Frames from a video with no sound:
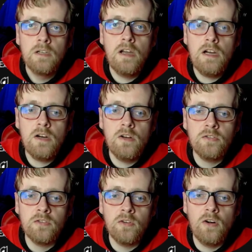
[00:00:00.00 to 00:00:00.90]
Like
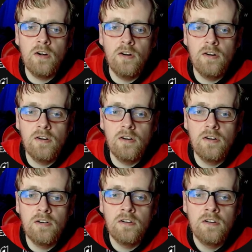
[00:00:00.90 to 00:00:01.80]
us,
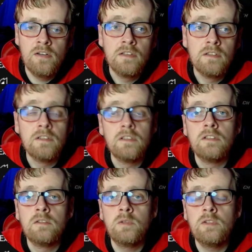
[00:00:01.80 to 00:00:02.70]
sir!
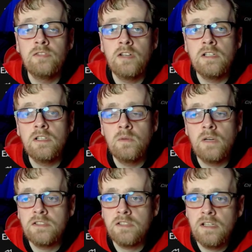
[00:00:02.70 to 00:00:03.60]
Really funny, you need to
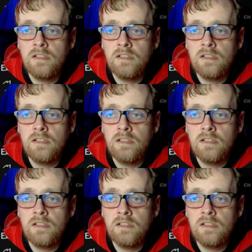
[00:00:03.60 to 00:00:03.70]
watch